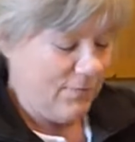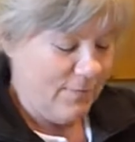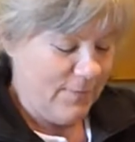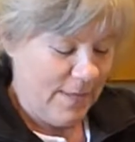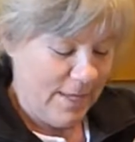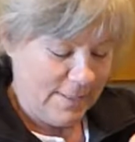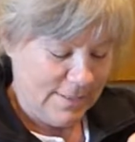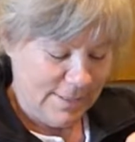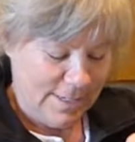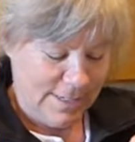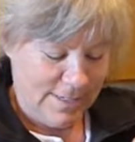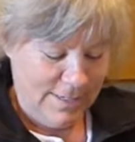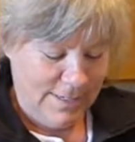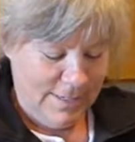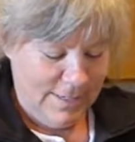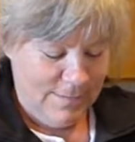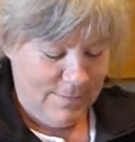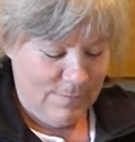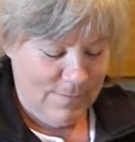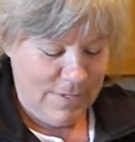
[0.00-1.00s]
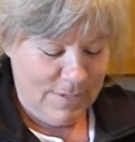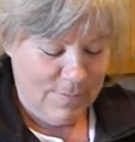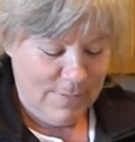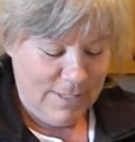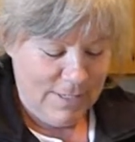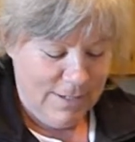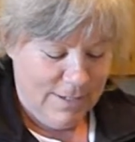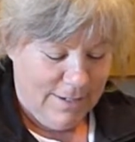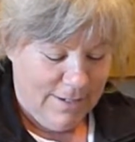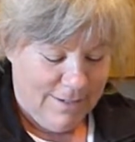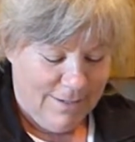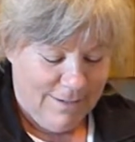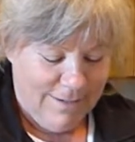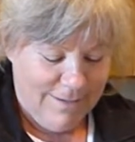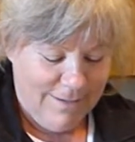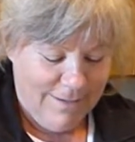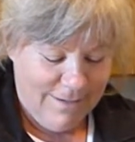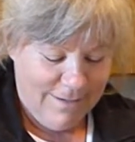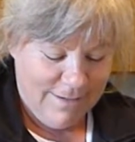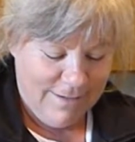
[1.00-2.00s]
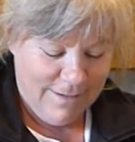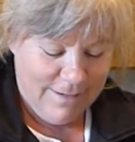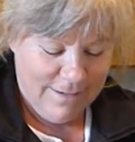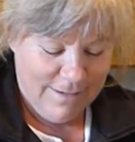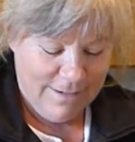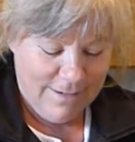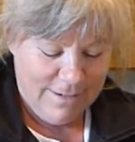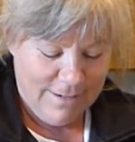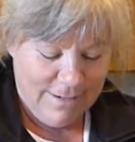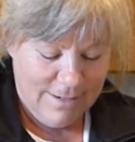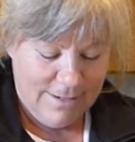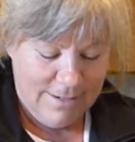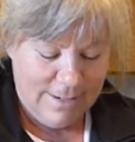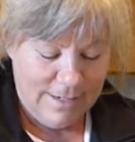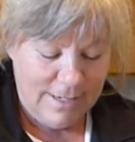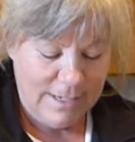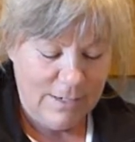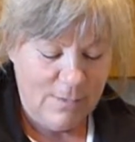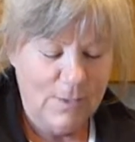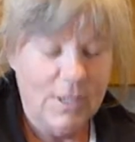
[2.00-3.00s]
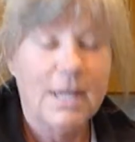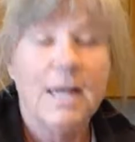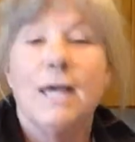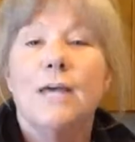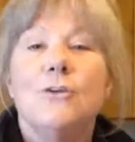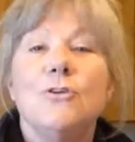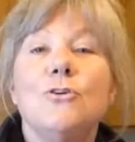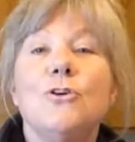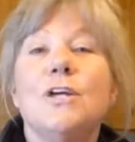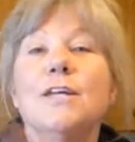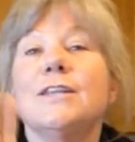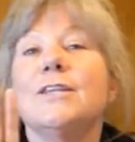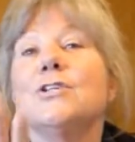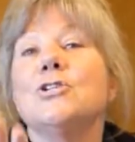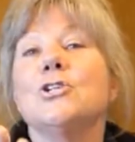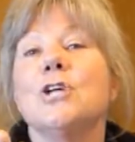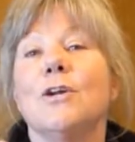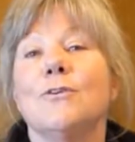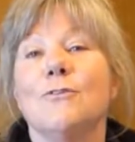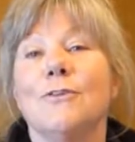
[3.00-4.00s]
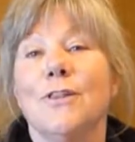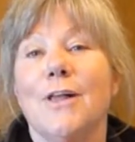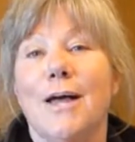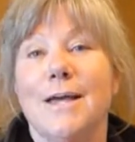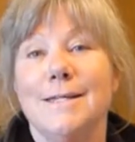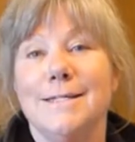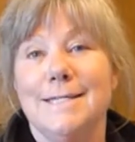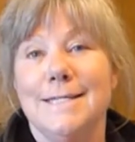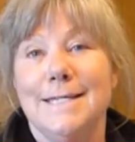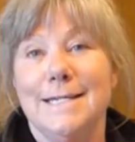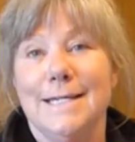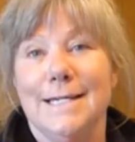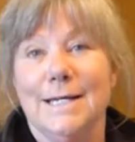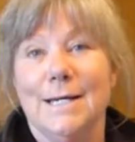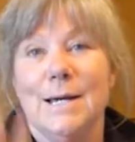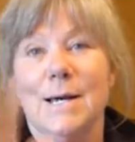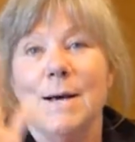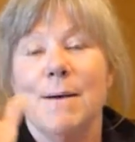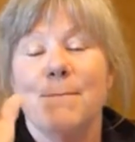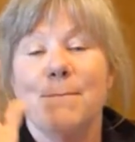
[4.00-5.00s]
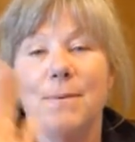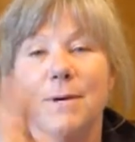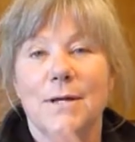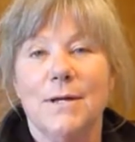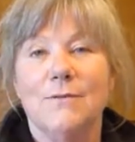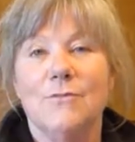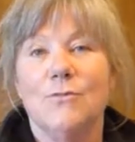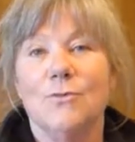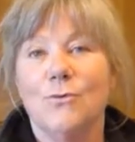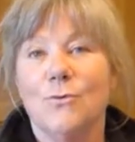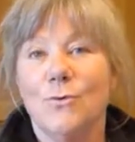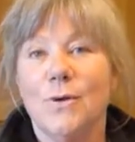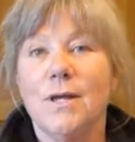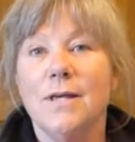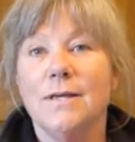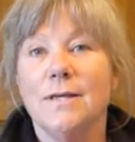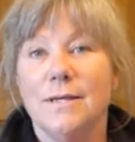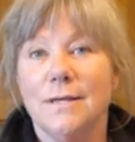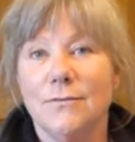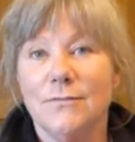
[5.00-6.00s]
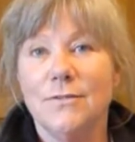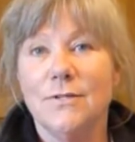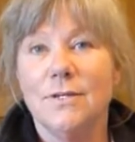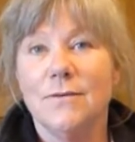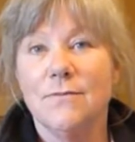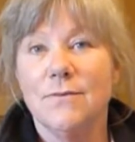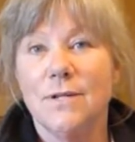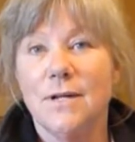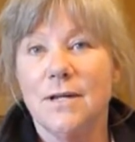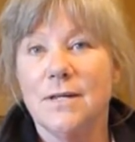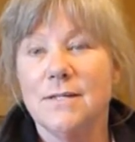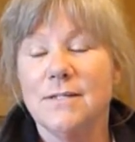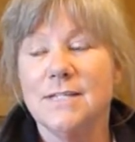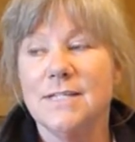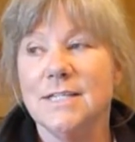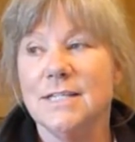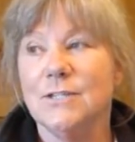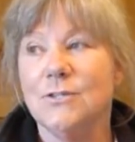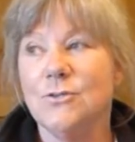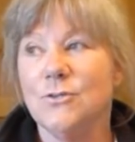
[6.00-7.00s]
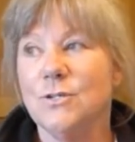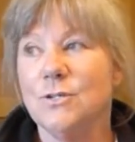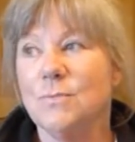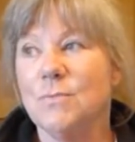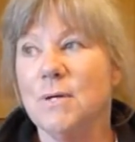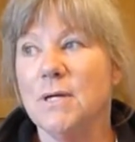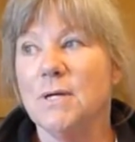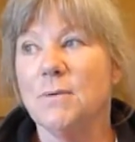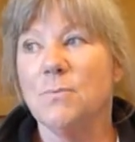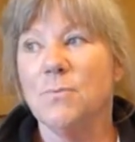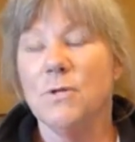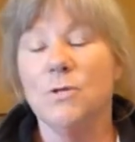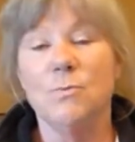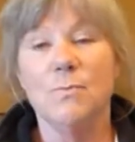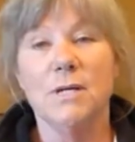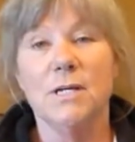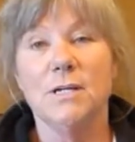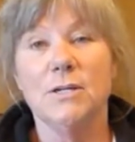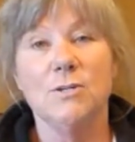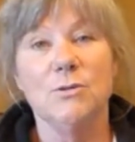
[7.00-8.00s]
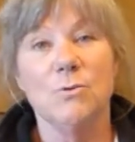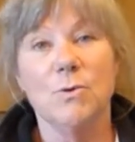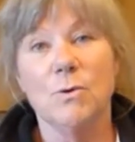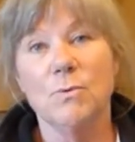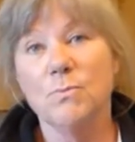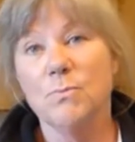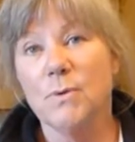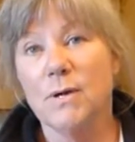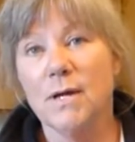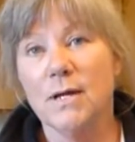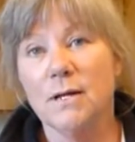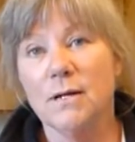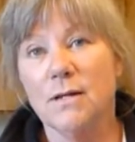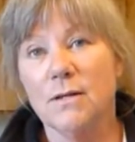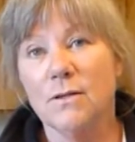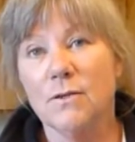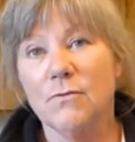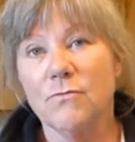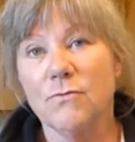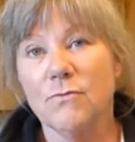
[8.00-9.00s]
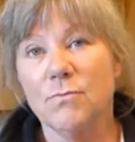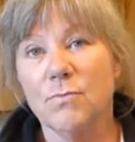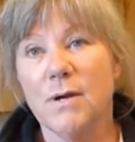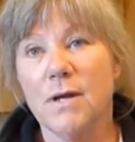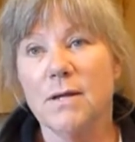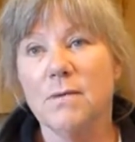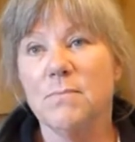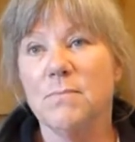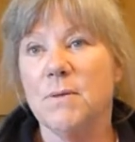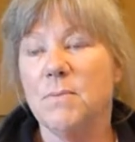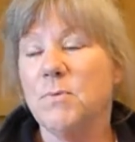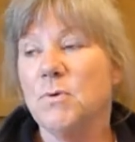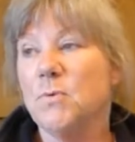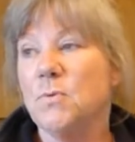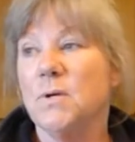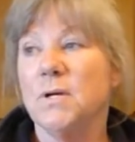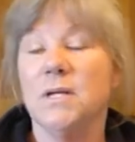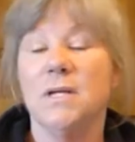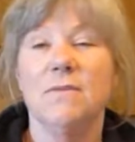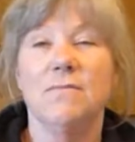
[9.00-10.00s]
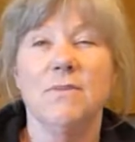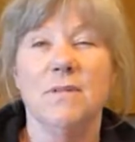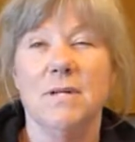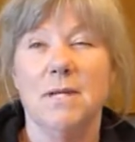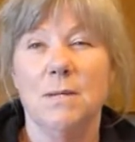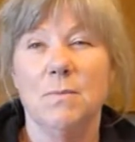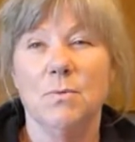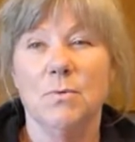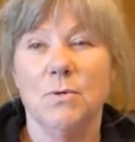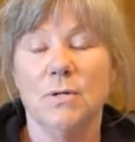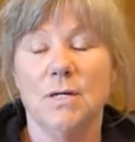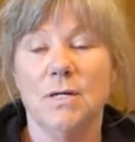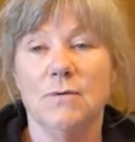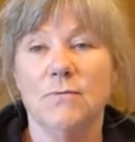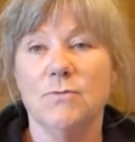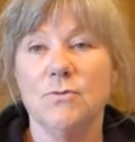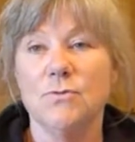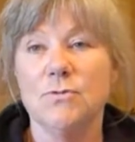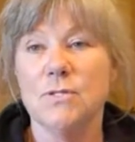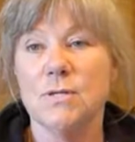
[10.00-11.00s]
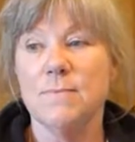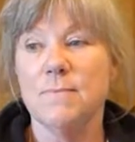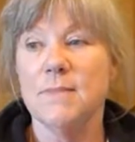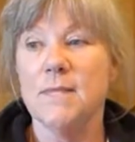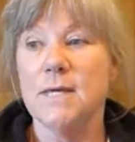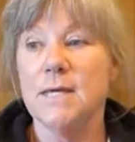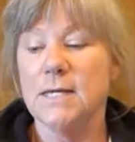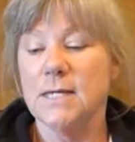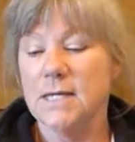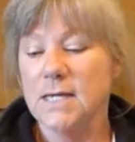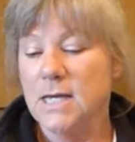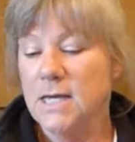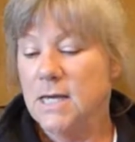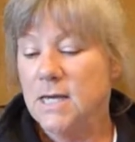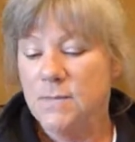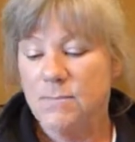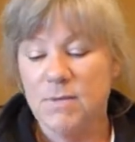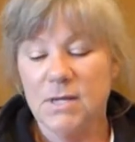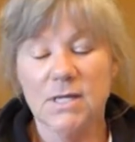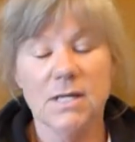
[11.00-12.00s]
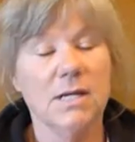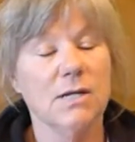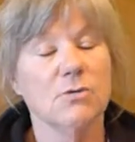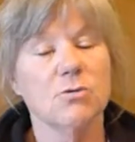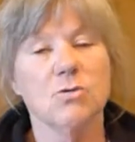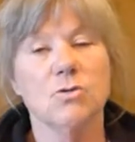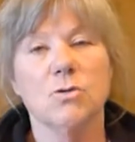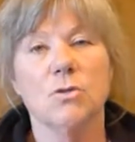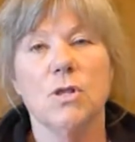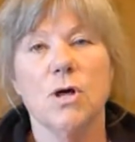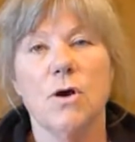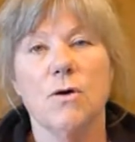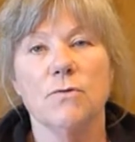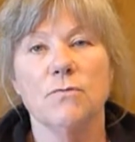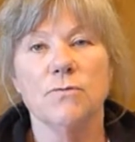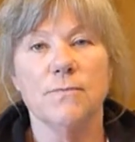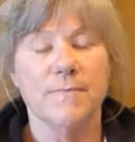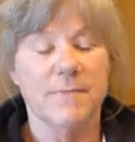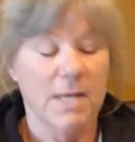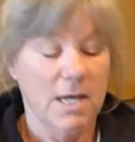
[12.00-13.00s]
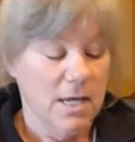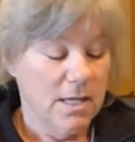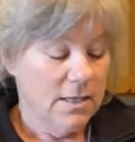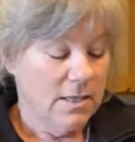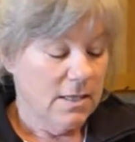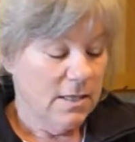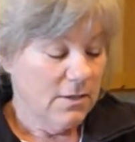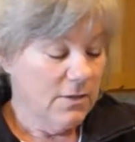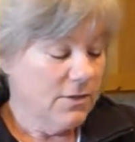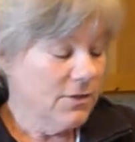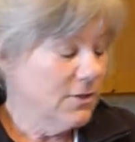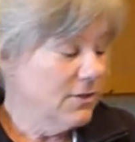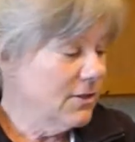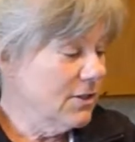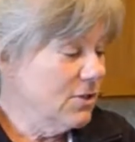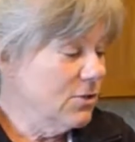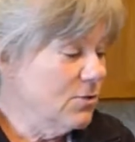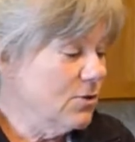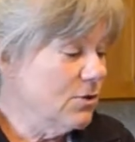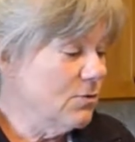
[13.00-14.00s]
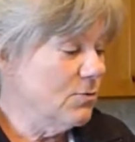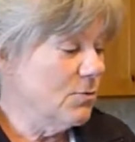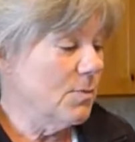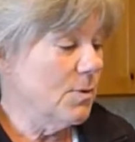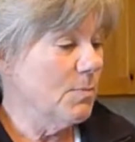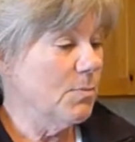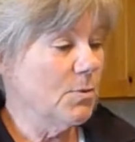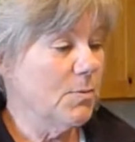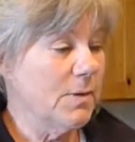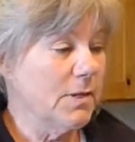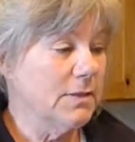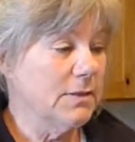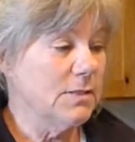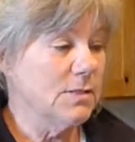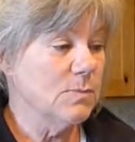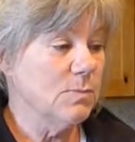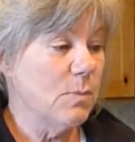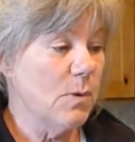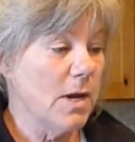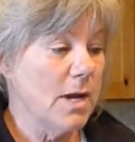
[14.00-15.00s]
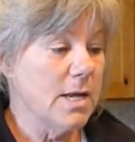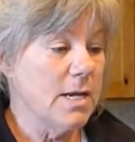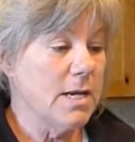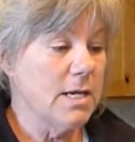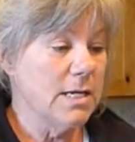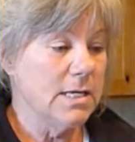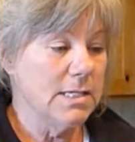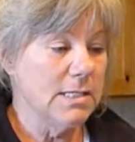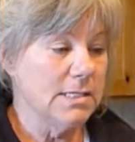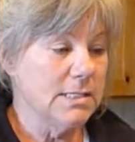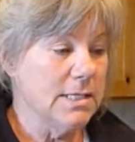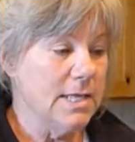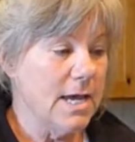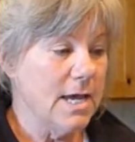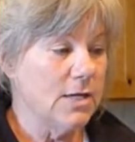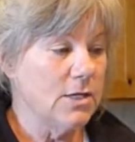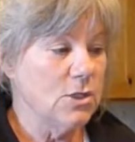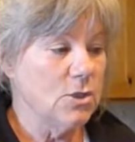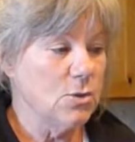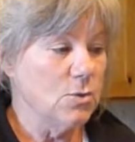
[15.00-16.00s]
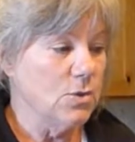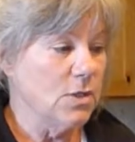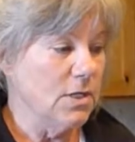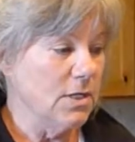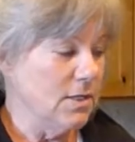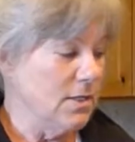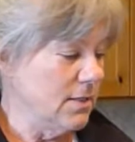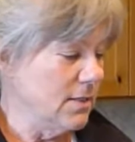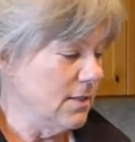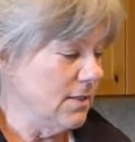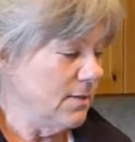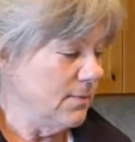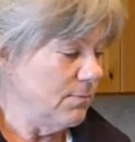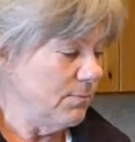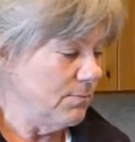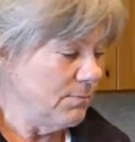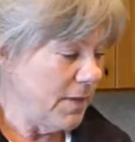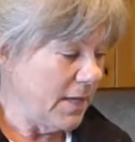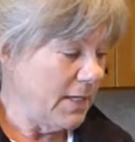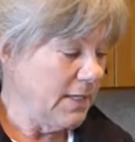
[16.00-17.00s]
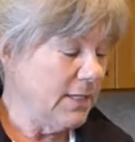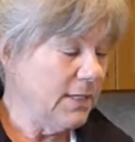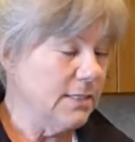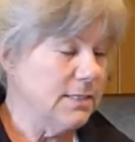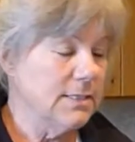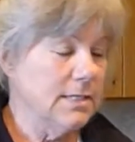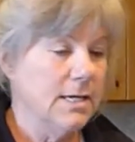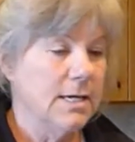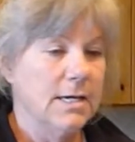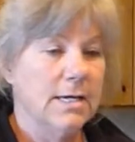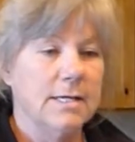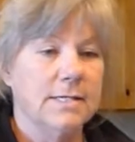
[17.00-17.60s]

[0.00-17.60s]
from that side? Maybe. Anyway, you get the general idea. But it's a great gift-giving idea. You can make, when you're making your own bread, a loaf of bread, maybe you want to give the neighbor a gift or something, make an extra loaf. The other thing that you can remember about this bread is that you can bake it.